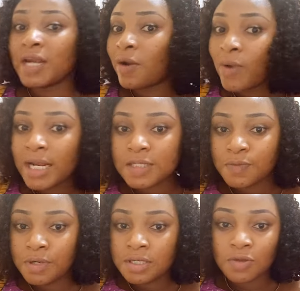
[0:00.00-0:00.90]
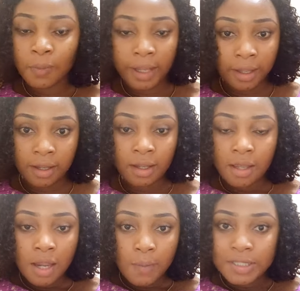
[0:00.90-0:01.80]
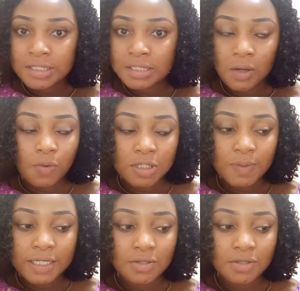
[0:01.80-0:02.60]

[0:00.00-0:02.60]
Like when I sprayed this on my hair, my sister walked by.